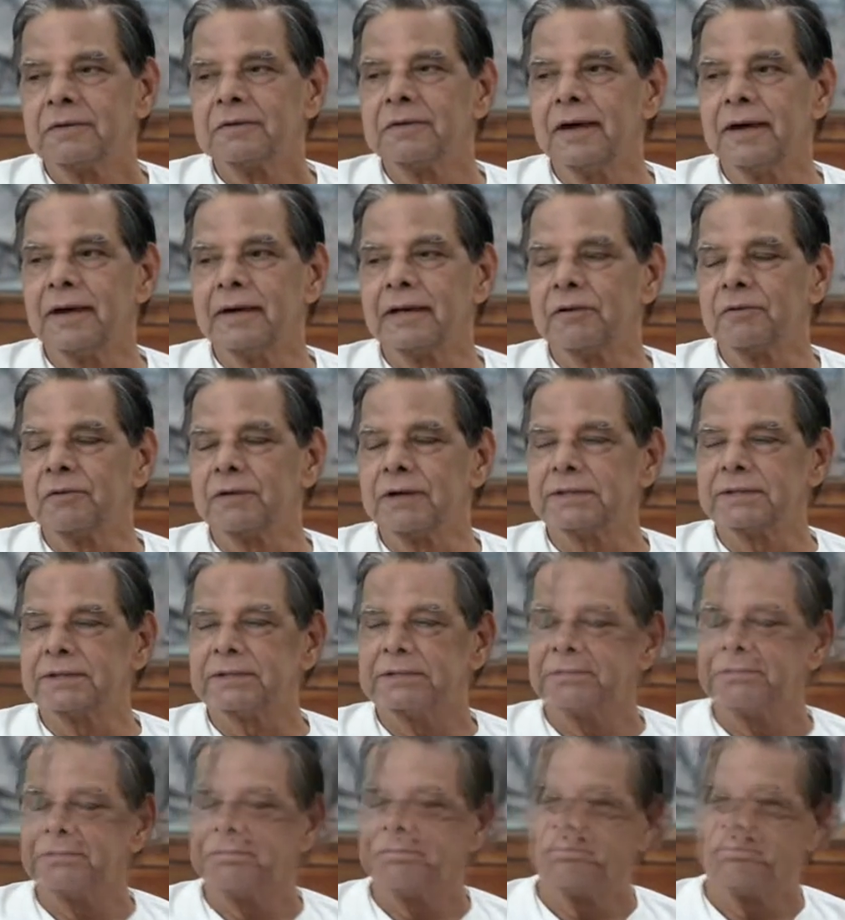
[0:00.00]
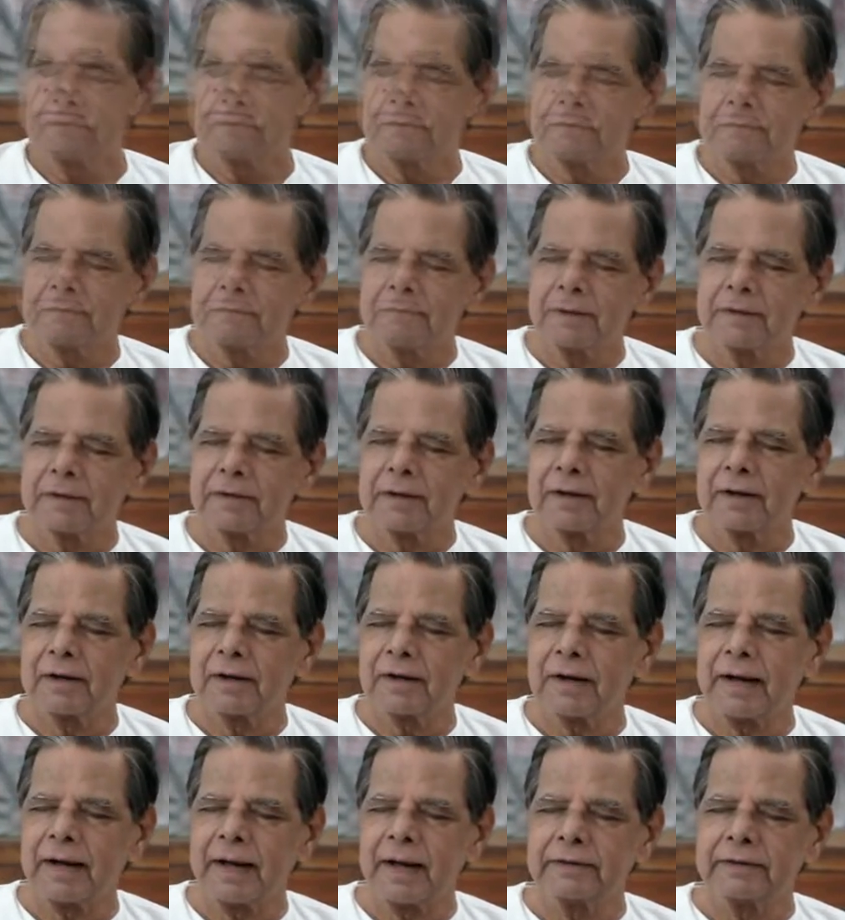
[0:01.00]
In other words,
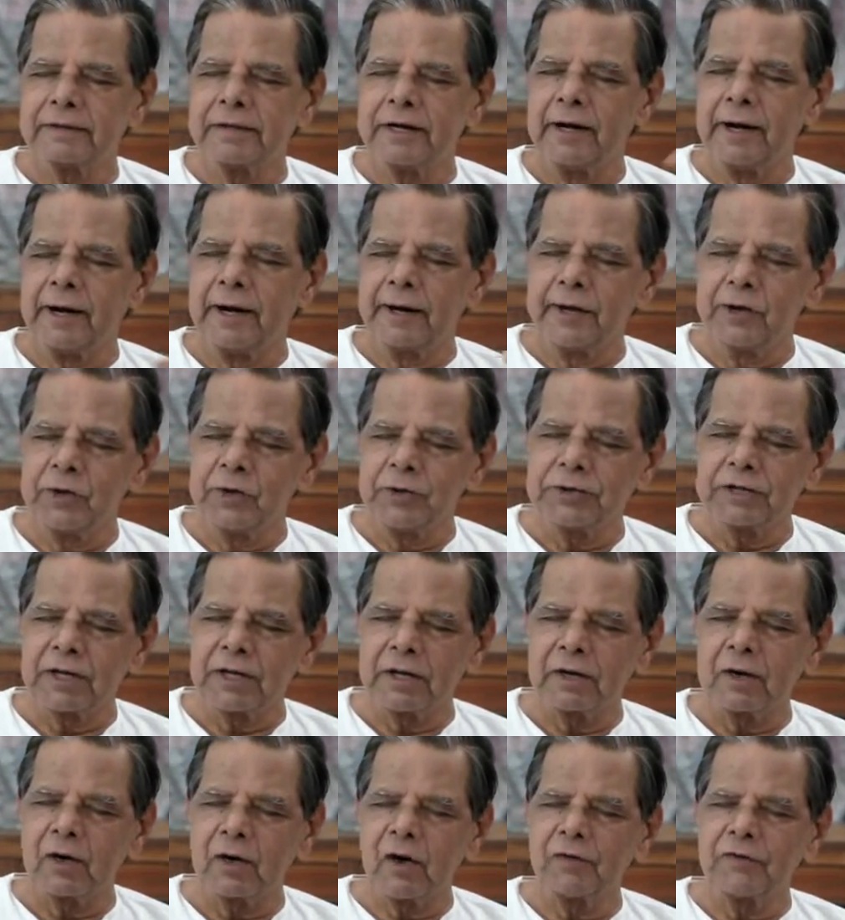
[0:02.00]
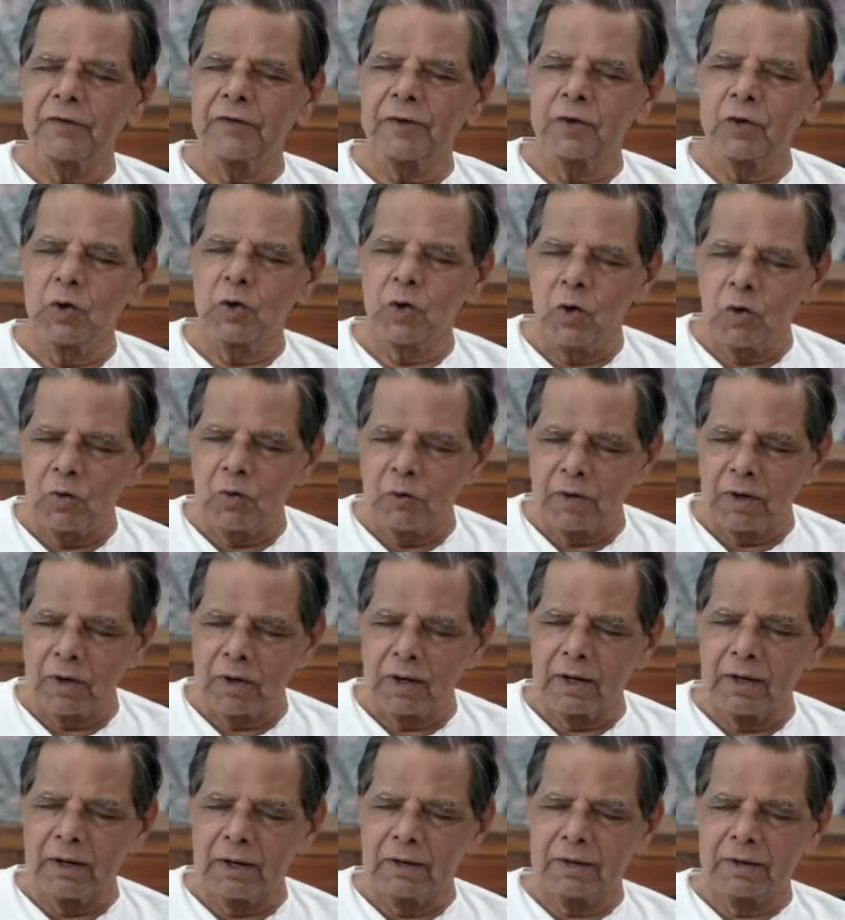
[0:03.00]
mother had the intuition of a new
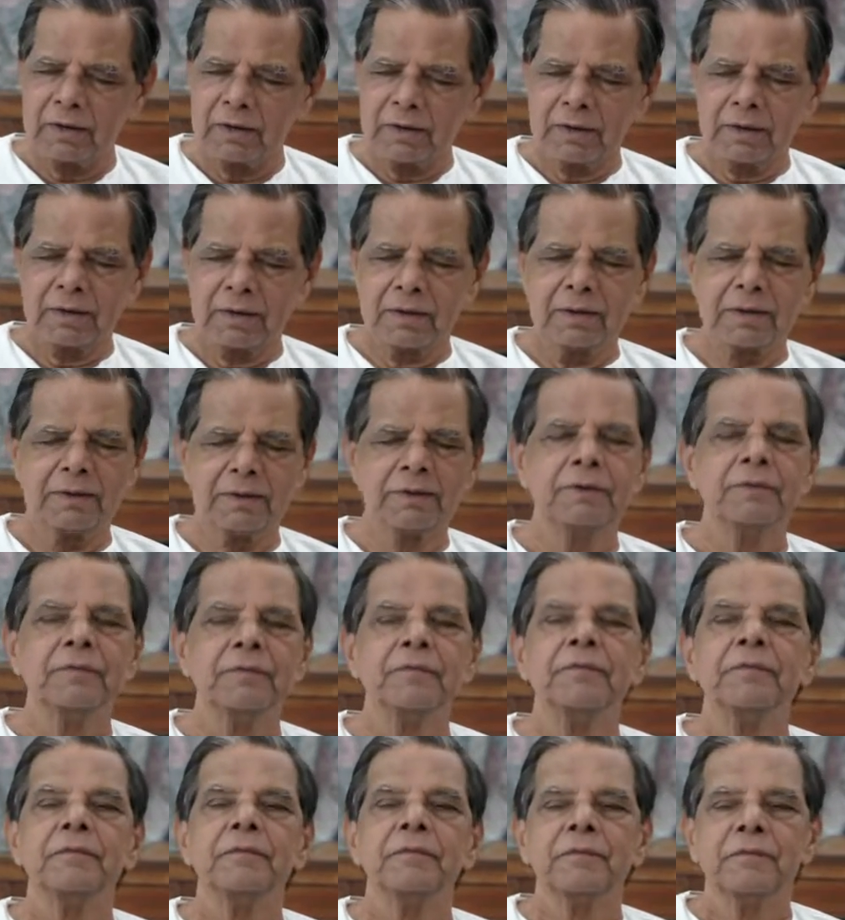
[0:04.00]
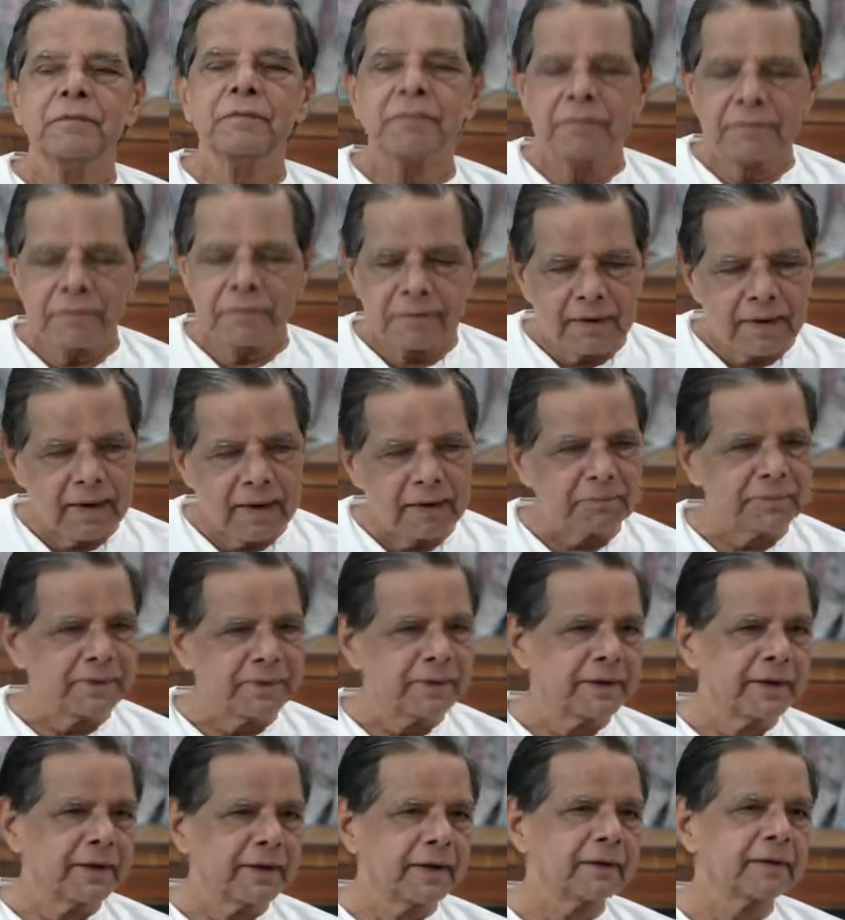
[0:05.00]
world
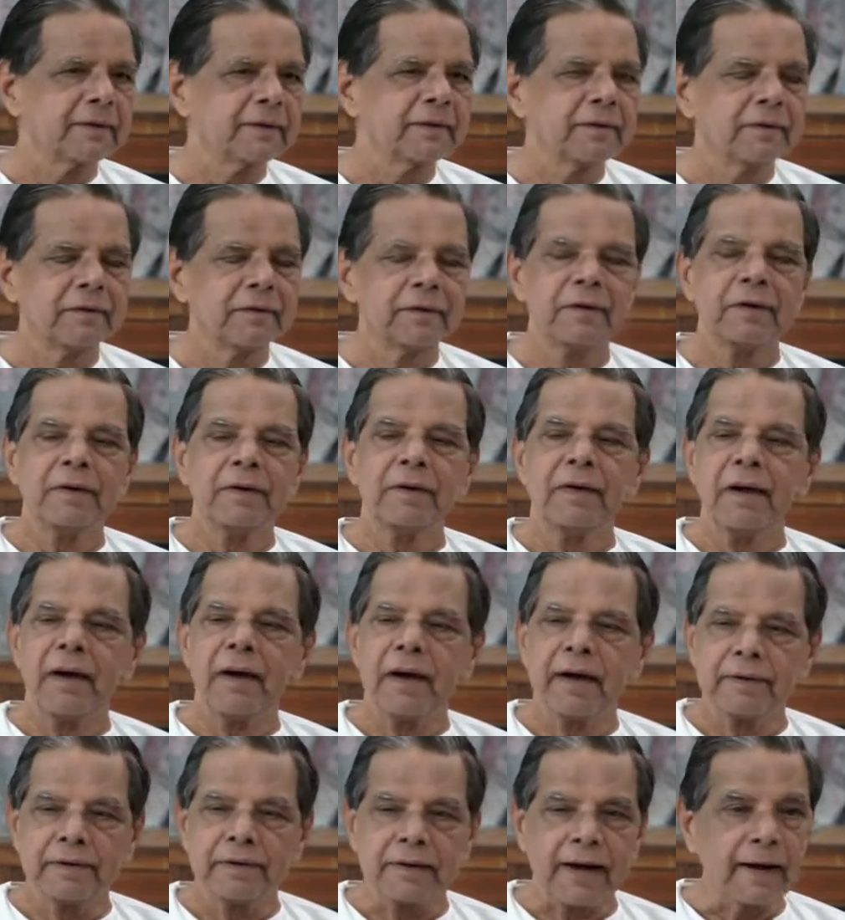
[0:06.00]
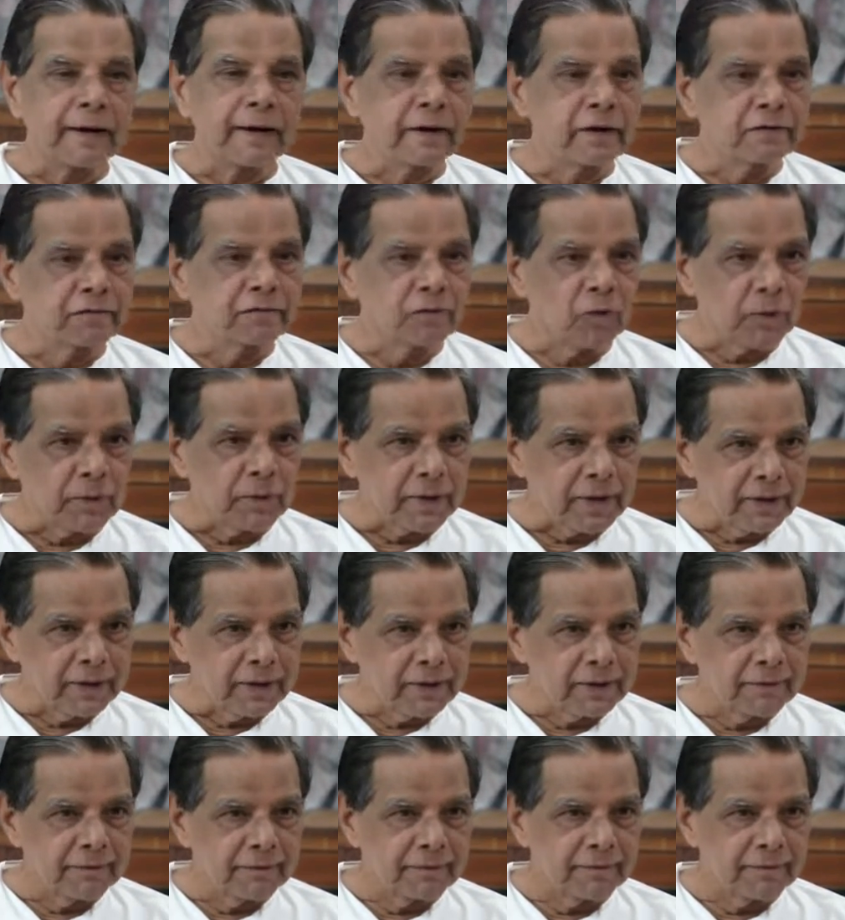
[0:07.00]
appearing in 1914.